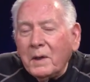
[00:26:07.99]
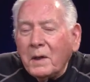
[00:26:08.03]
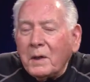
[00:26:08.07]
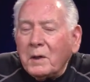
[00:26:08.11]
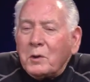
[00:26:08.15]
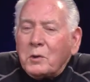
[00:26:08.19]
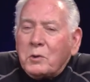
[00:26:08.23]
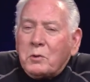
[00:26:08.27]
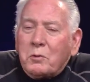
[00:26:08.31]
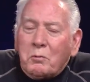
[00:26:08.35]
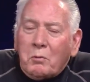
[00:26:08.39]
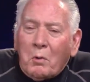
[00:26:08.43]

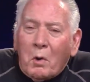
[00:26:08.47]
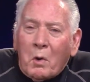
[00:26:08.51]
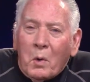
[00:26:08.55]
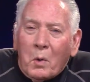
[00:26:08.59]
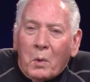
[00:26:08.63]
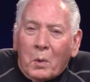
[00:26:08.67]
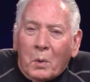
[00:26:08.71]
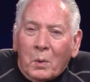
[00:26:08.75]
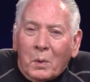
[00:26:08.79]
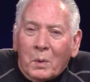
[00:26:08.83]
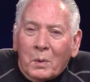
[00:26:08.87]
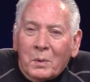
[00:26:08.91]
take a
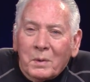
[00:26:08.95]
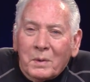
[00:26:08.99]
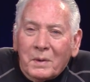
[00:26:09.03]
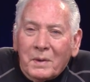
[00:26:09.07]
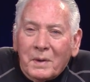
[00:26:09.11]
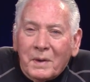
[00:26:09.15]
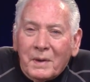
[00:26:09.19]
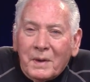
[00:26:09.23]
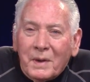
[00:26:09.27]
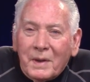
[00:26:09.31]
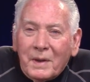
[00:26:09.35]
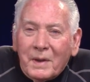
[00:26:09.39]

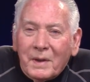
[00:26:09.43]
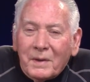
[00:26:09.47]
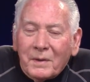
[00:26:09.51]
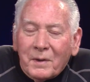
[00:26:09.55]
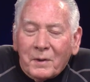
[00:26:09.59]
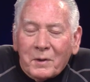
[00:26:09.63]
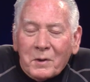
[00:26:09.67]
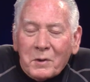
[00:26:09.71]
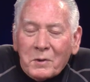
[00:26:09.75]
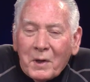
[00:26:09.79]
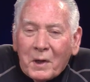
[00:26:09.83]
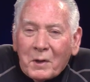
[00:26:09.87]
stroll
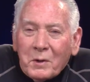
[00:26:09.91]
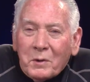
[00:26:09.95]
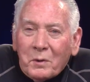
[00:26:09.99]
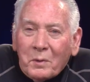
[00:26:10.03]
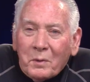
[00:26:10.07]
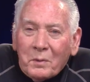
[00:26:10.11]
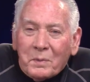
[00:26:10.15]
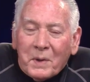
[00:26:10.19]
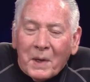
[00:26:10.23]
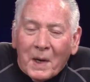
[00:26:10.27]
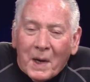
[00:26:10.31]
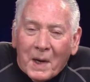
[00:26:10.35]
to the
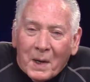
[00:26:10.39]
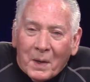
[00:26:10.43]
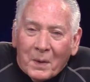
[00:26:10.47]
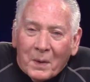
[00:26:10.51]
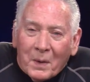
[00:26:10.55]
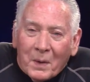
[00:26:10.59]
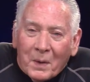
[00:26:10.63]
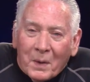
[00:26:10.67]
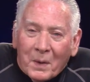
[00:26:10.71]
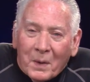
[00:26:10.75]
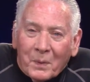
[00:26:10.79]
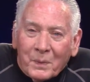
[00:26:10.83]
center of
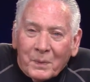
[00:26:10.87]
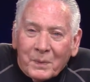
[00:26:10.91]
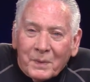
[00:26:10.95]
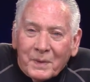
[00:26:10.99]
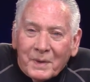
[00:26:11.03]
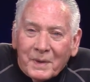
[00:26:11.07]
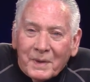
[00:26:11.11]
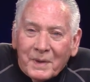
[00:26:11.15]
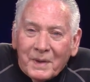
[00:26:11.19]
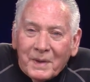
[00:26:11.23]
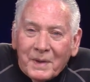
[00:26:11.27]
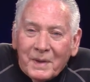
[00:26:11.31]
town
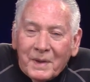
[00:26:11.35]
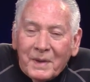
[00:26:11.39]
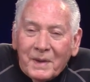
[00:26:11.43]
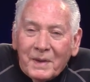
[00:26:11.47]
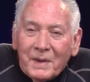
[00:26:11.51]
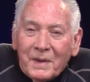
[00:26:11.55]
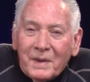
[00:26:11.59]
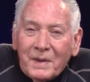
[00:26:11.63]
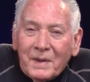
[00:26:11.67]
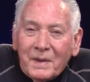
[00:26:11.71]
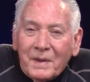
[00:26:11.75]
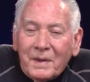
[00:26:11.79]

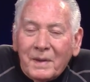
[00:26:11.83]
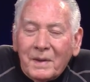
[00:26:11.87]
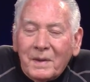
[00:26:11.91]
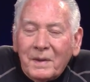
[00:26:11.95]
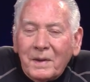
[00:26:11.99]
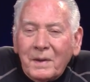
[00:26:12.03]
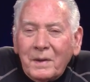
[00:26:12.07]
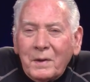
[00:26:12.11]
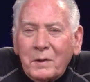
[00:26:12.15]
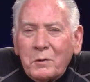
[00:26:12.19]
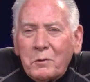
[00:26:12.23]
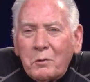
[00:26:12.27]

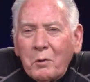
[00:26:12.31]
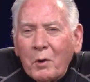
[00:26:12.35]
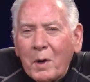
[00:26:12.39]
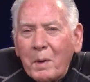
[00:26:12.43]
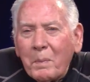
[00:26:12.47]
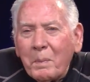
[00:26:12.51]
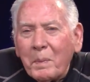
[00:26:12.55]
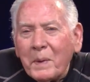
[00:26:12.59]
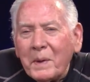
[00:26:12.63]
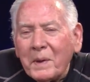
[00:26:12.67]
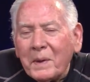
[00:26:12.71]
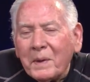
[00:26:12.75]
and
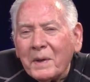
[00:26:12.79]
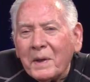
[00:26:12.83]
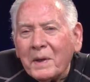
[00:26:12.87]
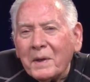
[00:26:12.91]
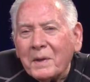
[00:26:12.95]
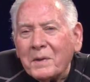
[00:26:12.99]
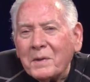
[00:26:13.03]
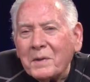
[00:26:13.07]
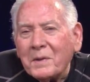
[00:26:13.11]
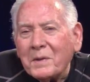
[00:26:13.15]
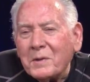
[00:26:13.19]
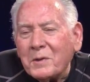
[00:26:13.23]
drop in
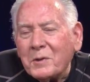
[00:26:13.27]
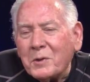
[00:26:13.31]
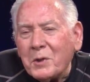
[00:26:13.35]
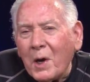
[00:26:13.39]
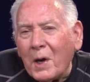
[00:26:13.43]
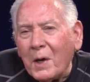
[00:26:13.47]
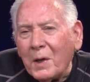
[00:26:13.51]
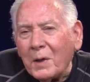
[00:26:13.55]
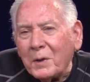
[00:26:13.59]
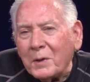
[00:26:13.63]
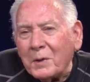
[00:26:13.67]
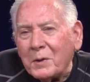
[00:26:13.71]
at
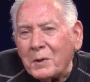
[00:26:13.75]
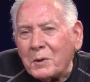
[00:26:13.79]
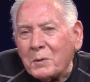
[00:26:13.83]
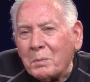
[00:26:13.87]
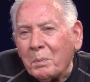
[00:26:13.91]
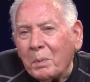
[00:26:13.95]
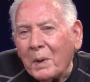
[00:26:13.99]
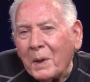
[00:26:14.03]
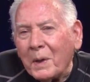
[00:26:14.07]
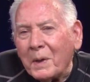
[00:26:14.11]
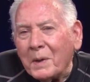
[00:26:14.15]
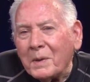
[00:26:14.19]
Charlie's
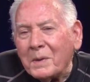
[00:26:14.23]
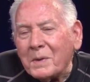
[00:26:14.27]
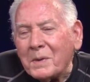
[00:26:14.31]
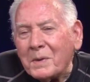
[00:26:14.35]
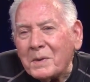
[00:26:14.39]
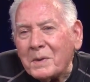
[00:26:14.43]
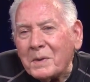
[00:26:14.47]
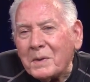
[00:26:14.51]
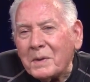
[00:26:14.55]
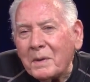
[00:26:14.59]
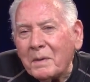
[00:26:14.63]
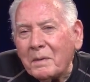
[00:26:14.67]

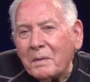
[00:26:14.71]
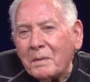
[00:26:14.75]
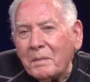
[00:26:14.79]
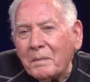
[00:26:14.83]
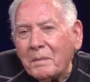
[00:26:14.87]
place.